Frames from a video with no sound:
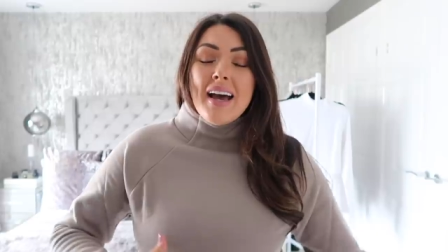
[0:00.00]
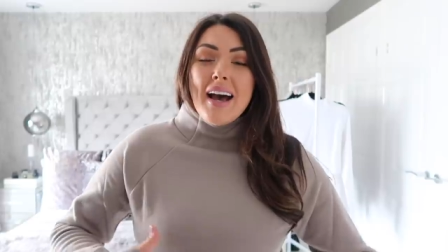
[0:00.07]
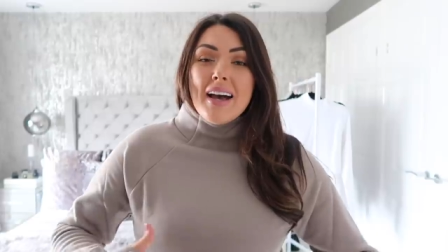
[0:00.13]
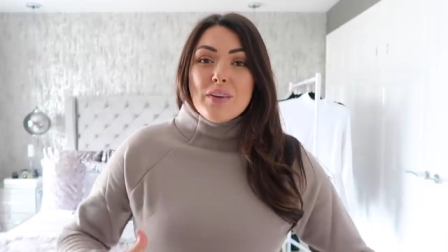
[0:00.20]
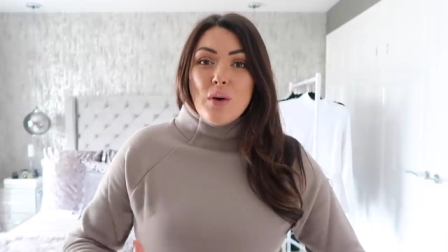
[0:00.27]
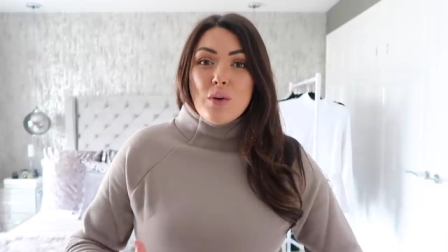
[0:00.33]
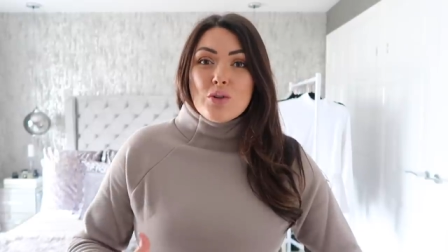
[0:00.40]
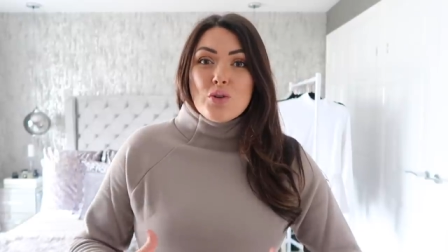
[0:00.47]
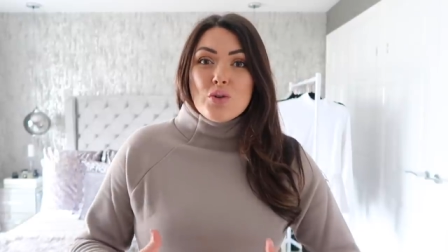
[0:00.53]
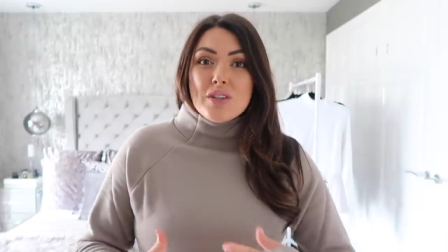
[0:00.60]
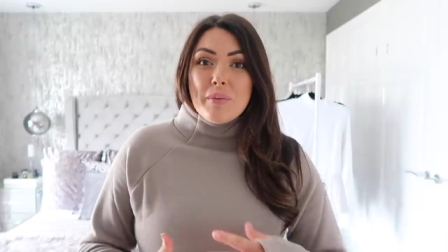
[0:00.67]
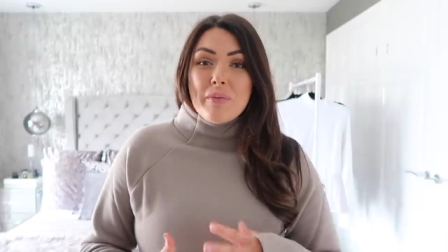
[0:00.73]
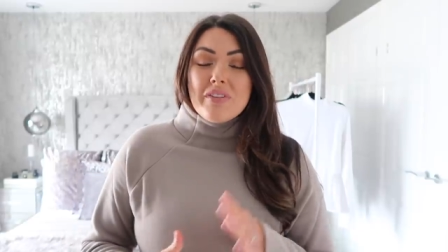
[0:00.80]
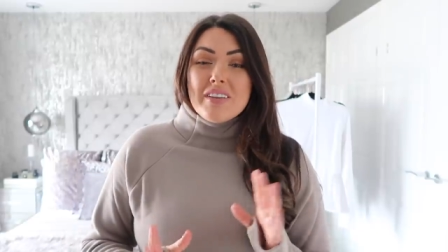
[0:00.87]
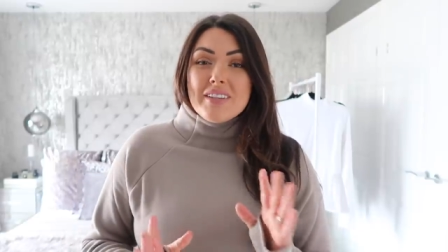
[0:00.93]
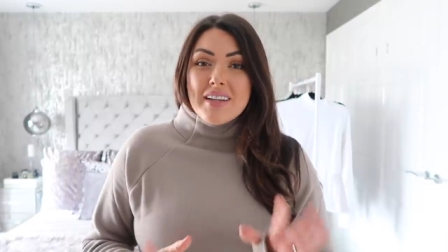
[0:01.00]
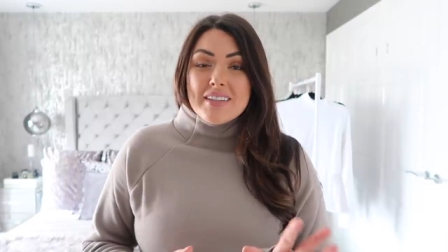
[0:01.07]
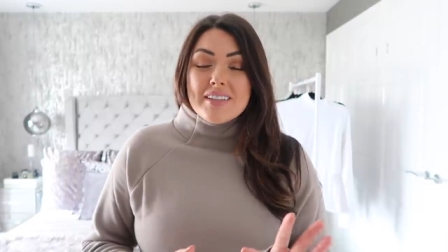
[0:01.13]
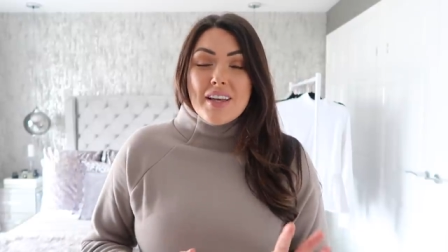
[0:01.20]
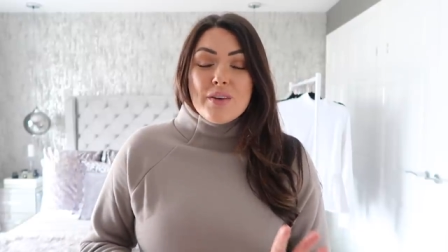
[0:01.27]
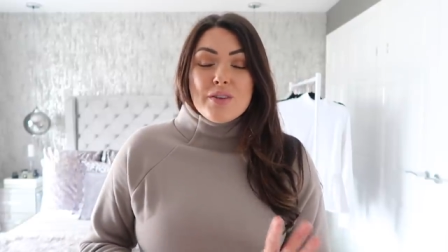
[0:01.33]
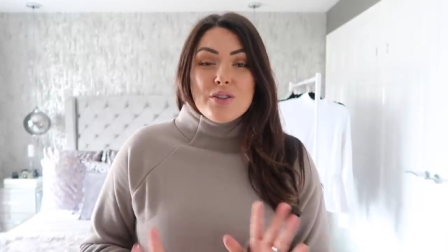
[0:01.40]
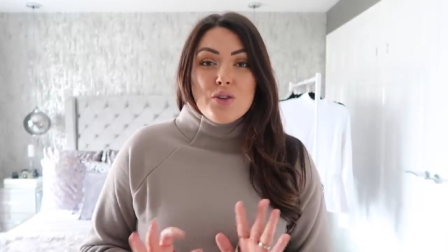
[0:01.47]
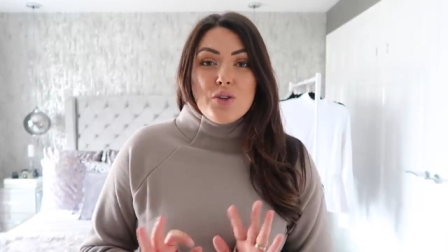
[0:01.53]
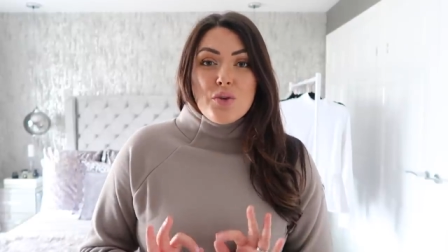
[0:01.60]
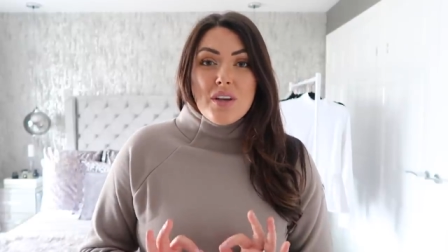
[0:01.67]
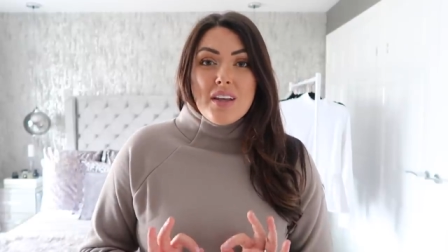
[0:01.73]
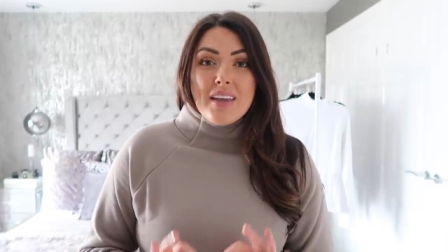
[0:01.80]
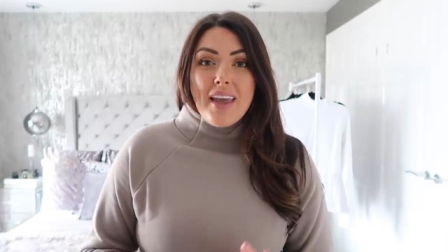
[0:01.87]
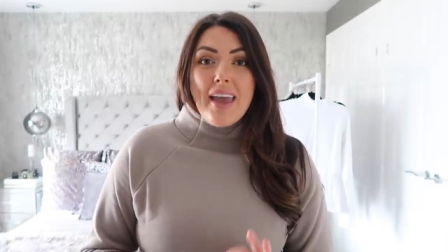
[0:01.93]
and also some of the discounts that you
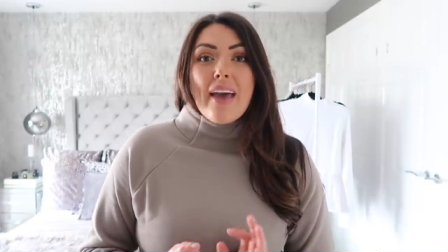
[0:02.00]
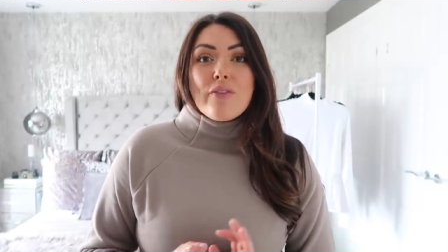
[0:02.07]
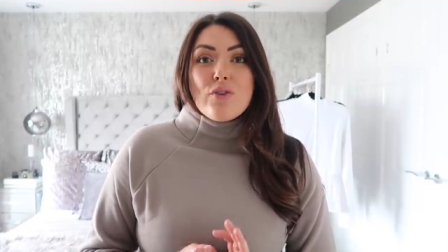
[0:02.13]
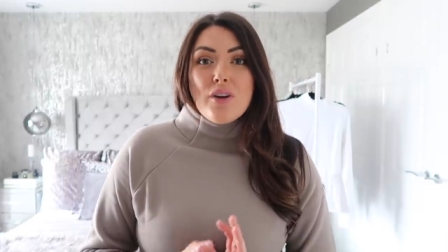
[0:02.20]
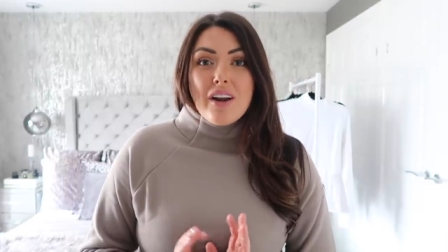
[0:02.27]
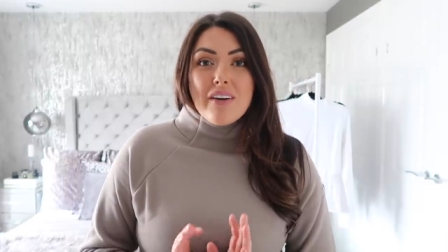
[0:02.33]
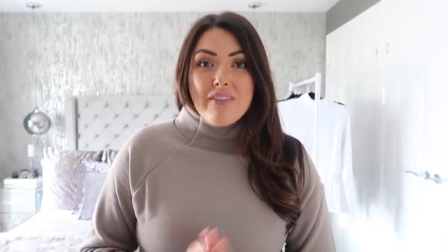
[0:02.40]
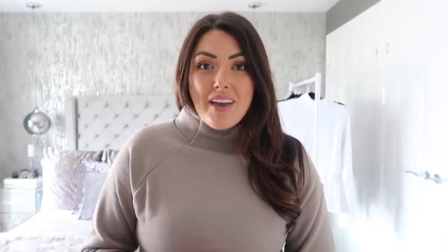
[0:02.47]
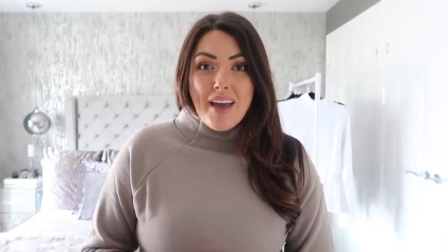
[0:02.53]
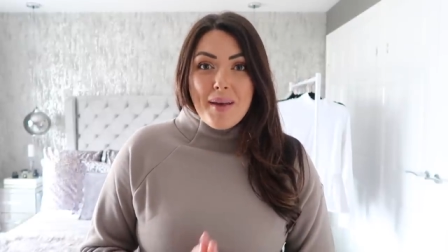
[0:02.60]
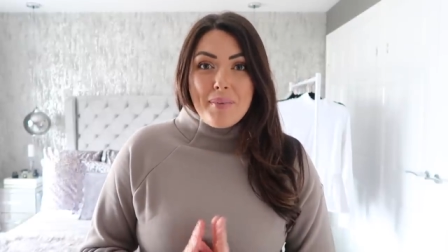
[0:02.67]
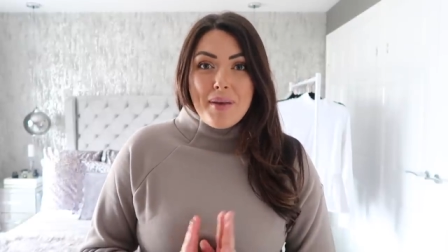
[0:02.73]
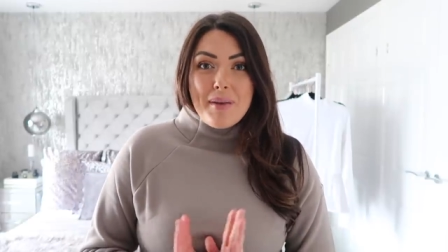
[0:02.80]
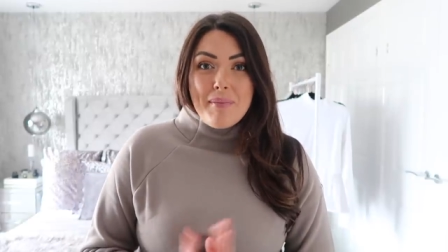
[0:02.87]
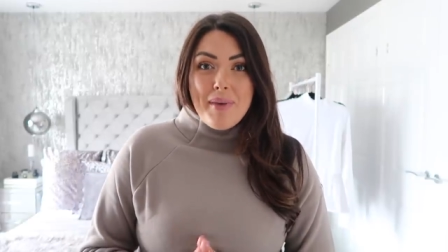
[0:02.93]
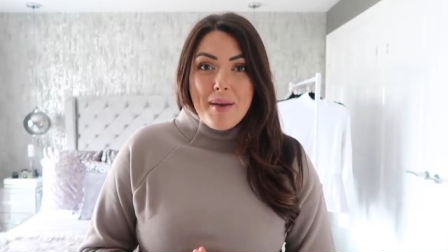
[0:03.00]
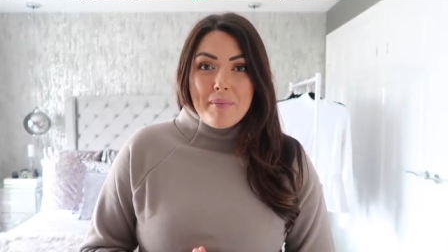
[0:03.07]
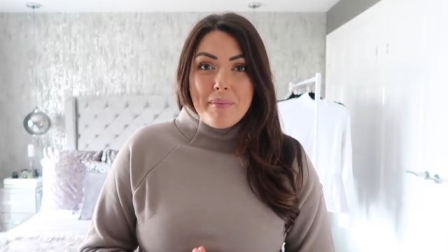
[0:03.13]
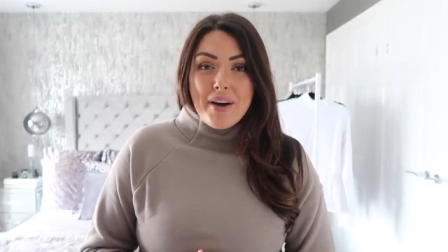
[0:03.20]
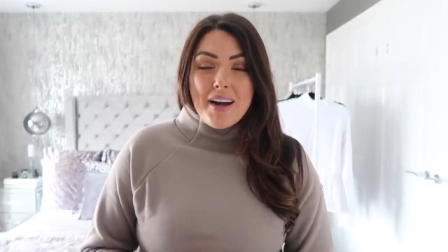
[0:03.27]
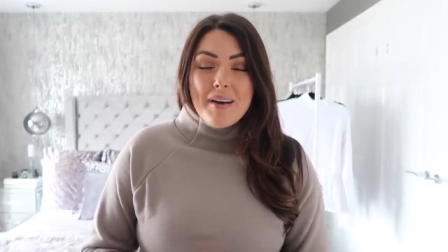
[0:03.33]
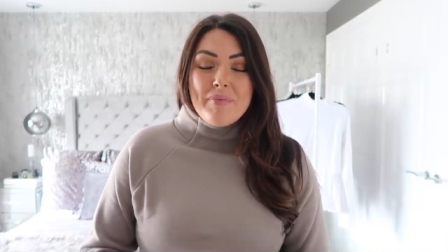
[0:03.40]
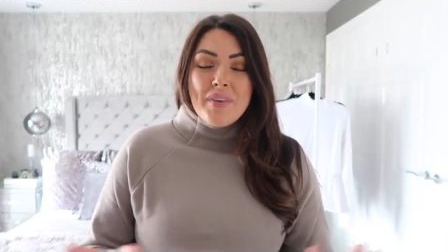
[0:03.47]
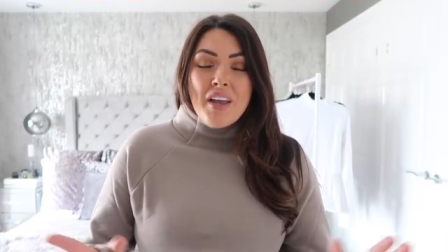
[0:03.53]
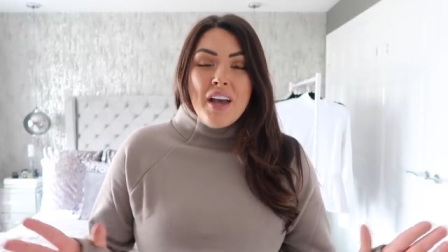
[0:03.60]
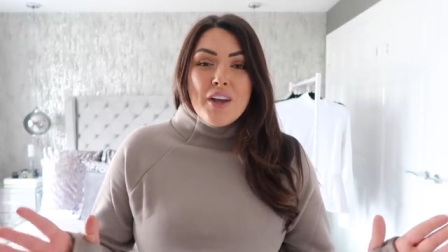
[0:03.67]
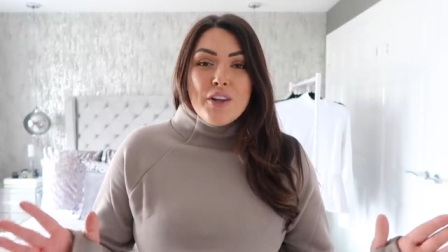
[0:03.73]
can get if you're a VIP member.